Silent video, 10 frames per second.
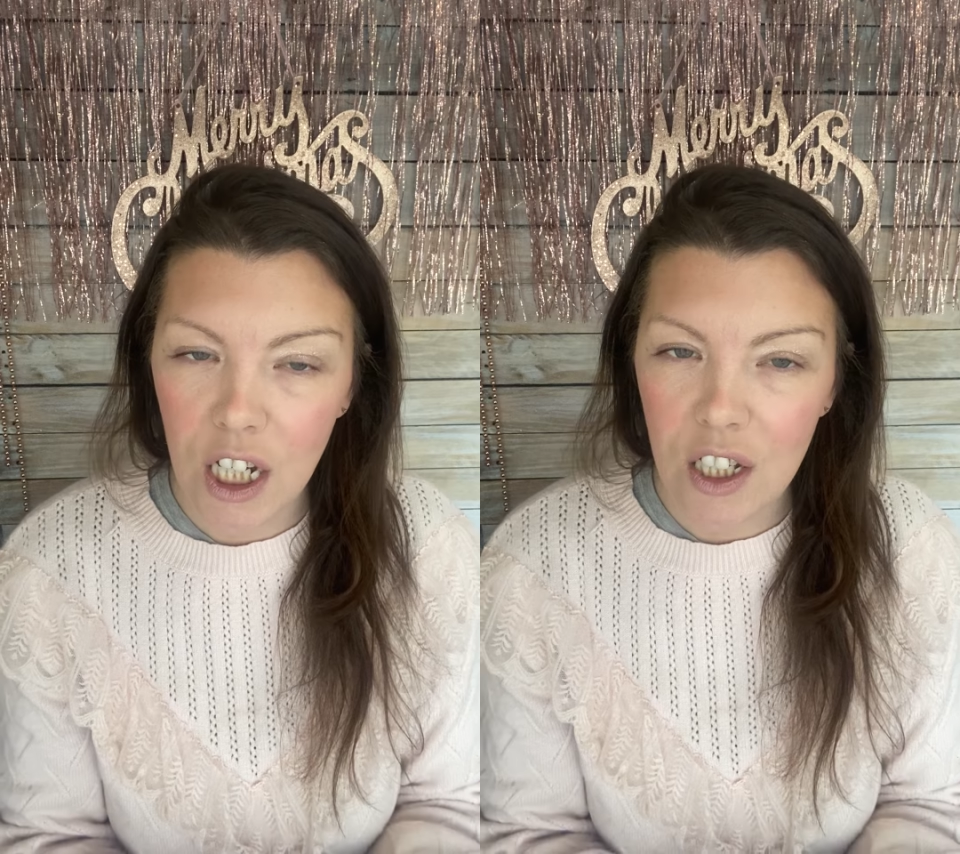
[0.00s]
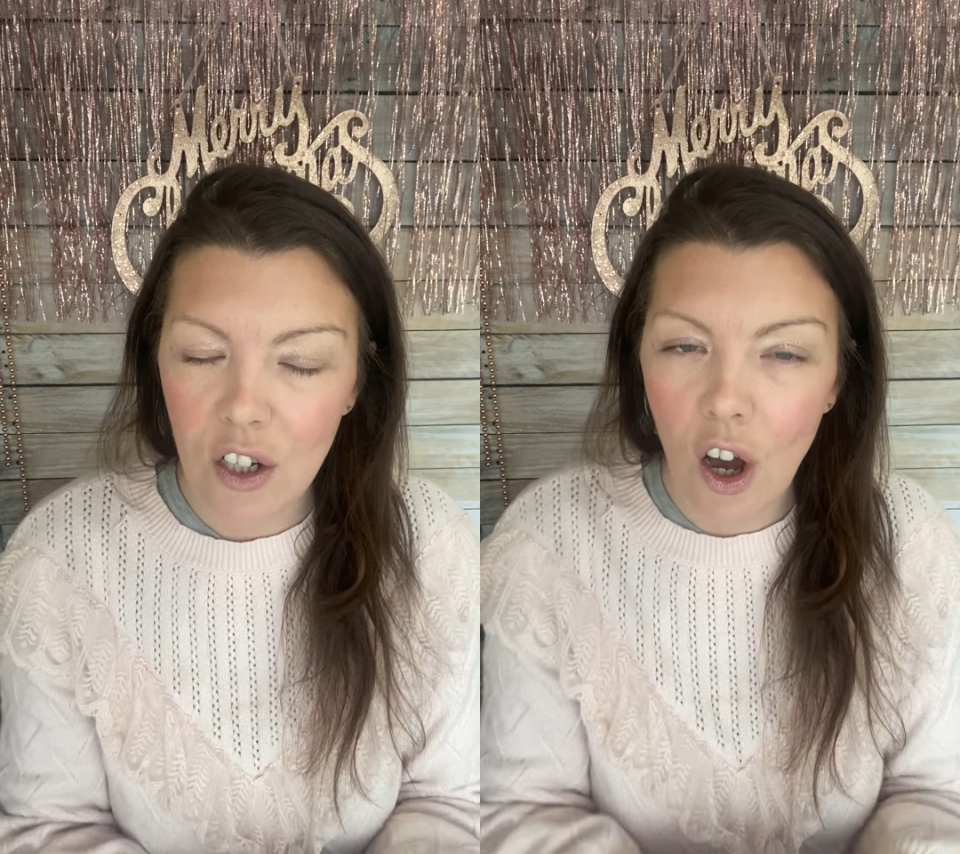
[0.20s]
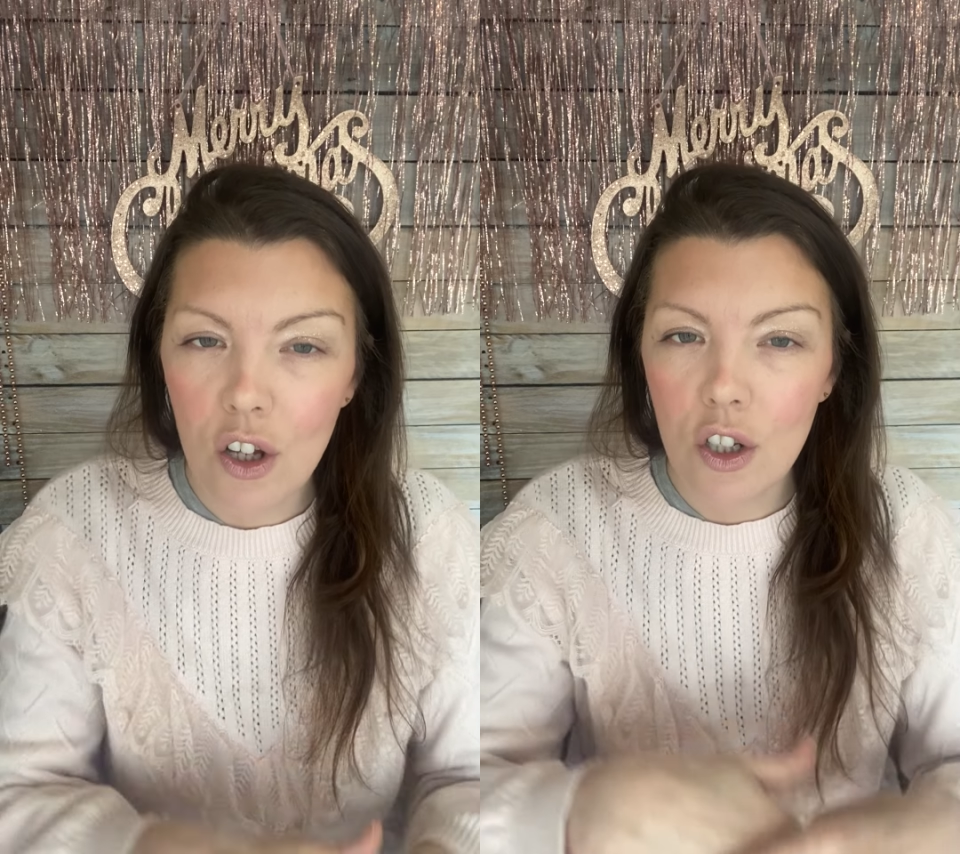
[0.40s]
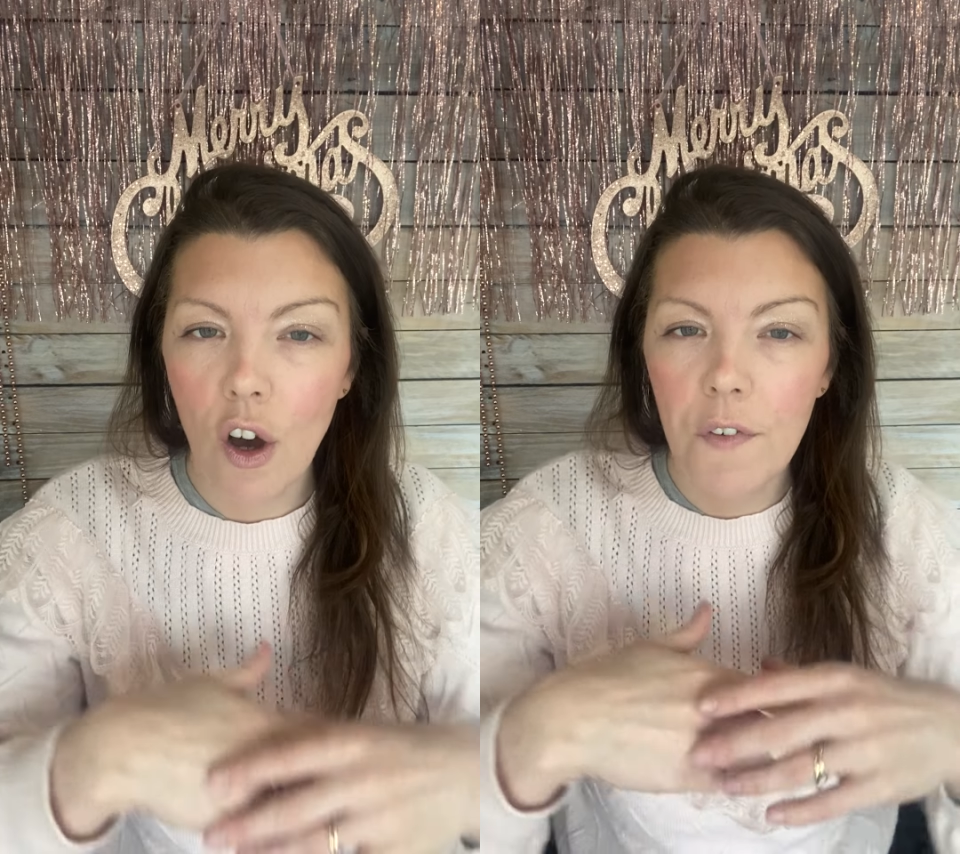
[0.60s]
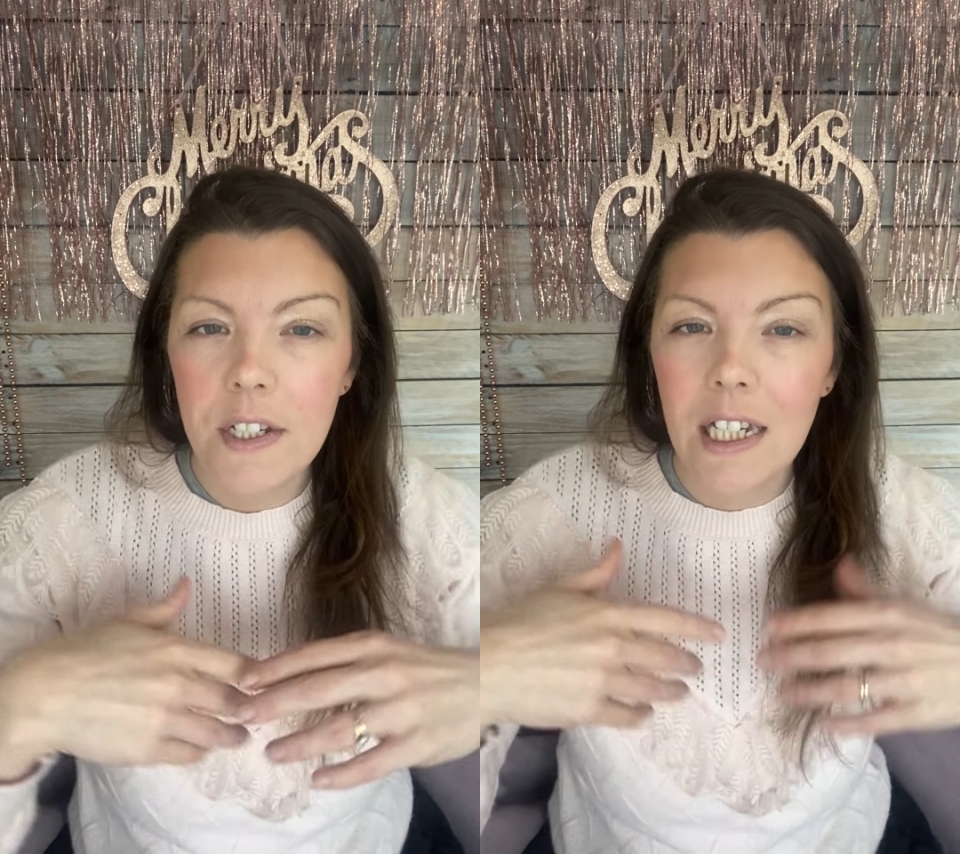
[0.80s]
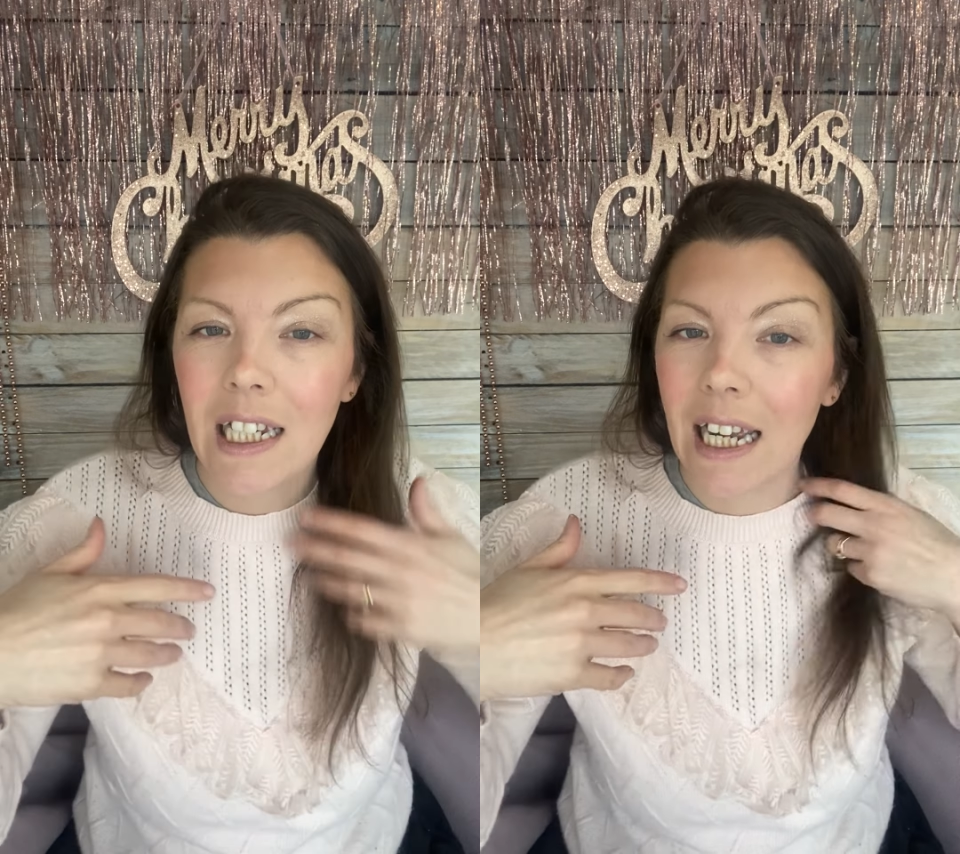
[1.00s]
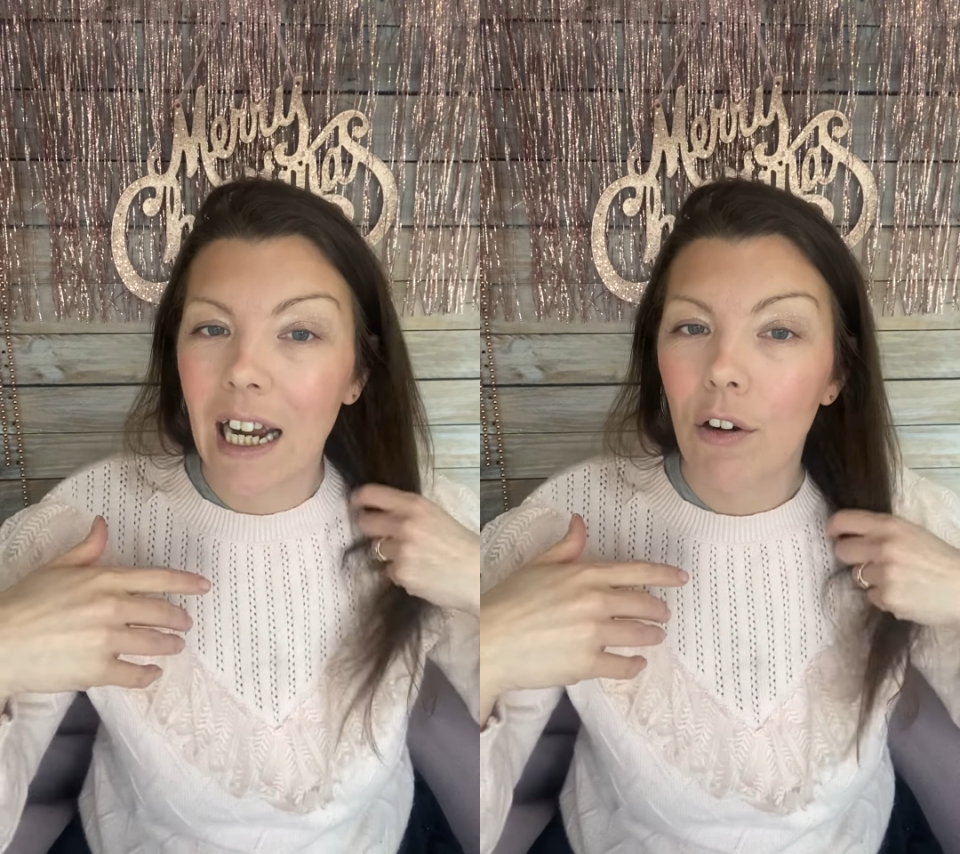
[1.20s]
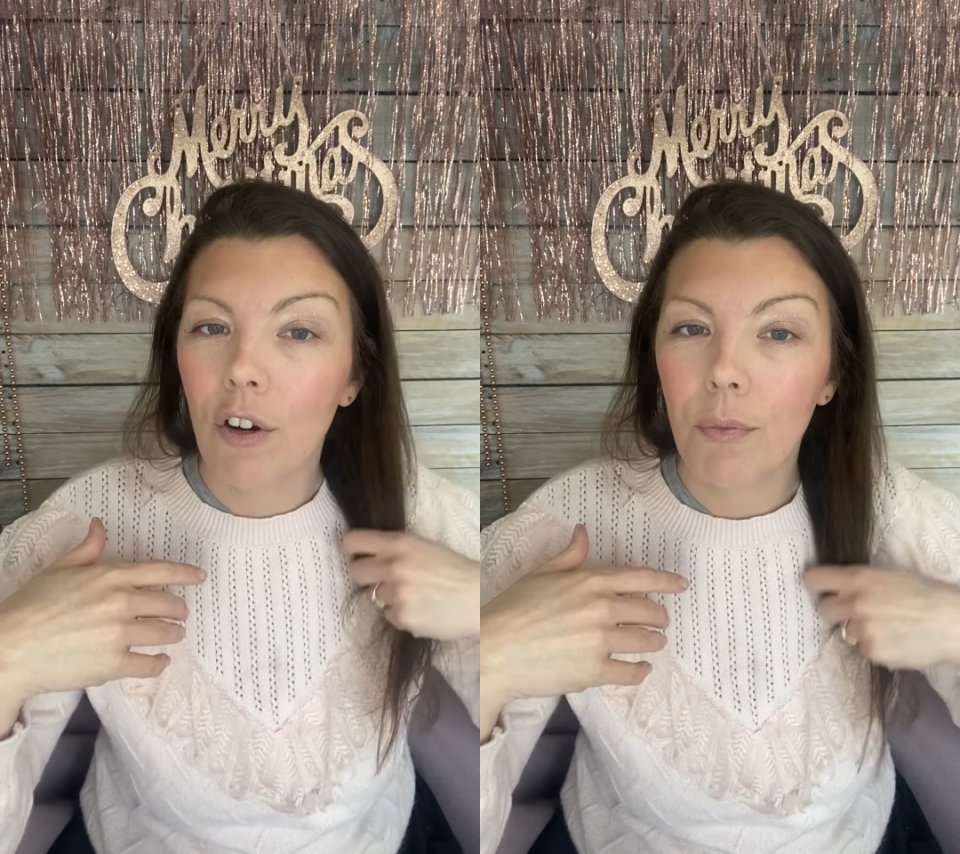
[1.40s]
starts off as a
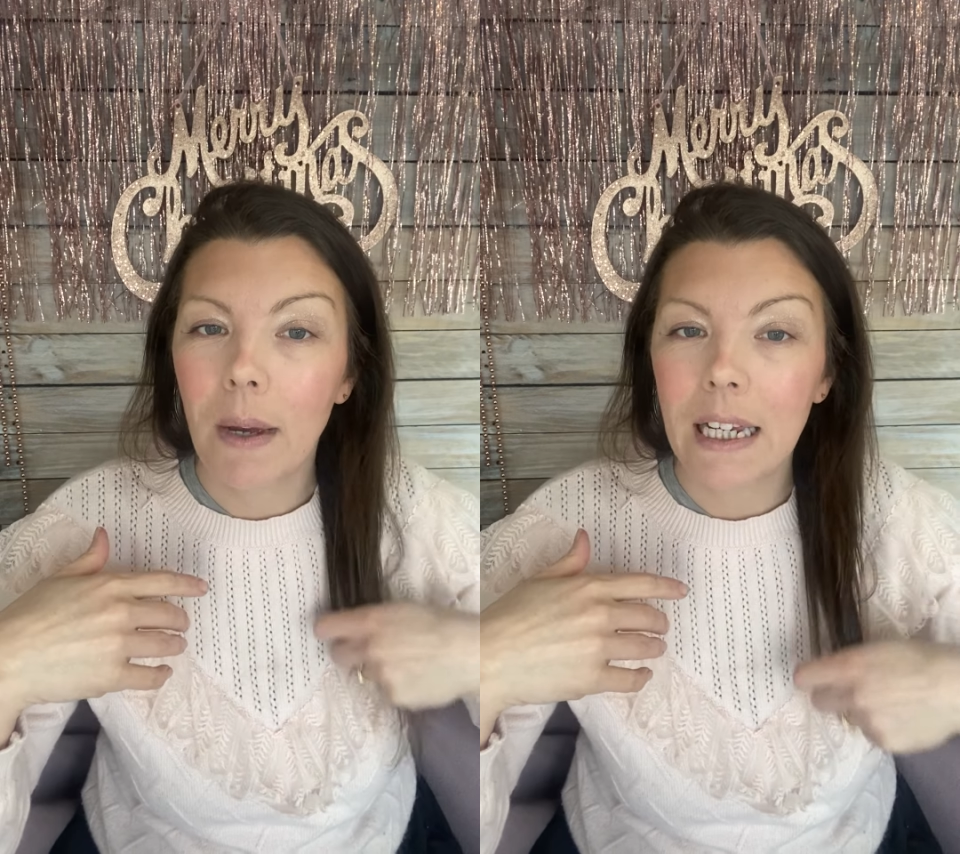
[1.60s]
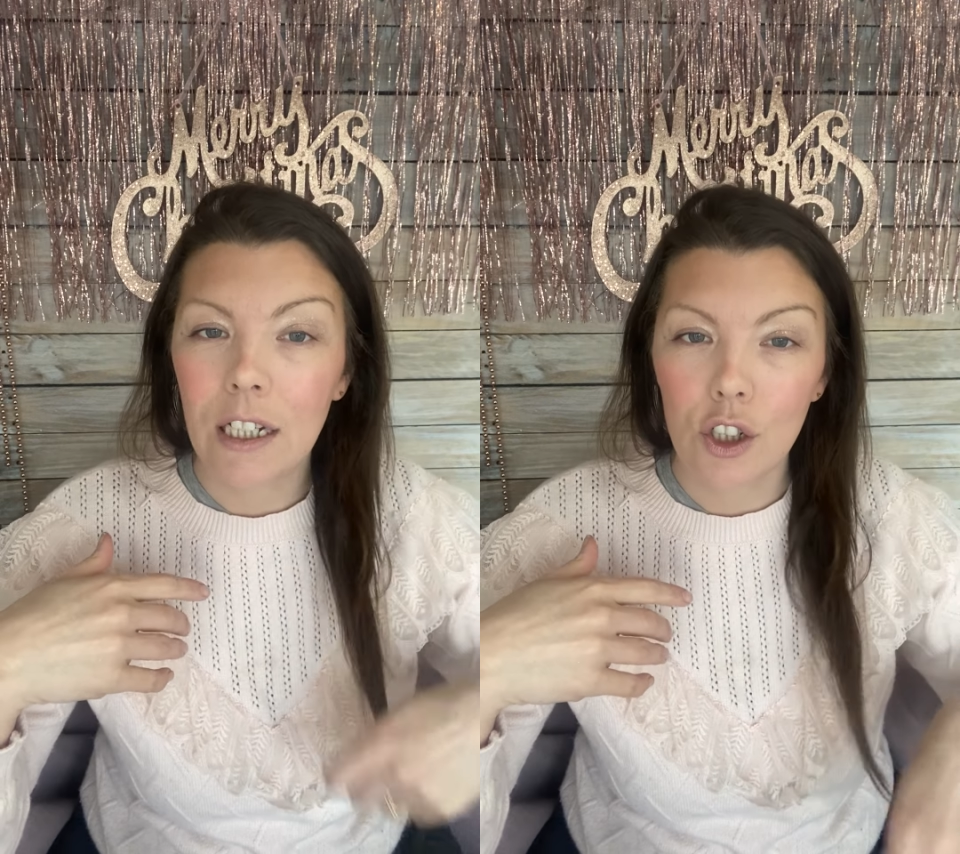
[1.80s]
year of making